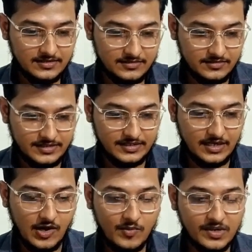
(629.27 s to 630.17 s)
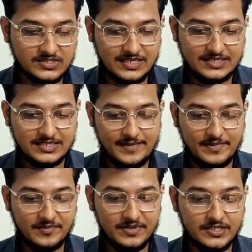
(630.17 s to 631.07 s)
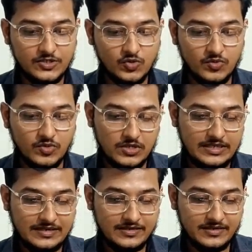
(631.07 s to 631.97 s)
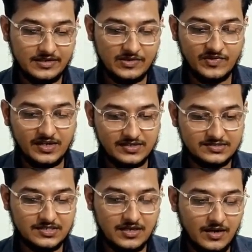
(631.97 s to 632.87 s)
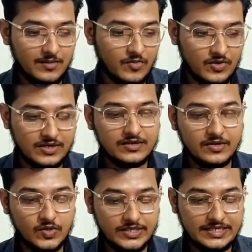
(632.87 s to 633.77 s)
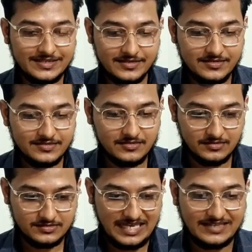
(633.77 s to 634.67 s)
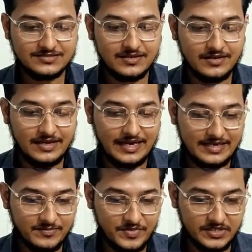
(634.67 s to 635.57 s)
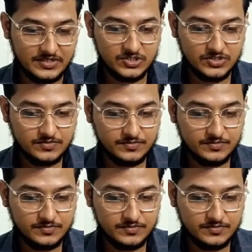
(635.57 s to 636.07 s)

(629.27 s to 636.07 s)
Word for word: that how much it has a capability to give us a modern looking SaaS landing page.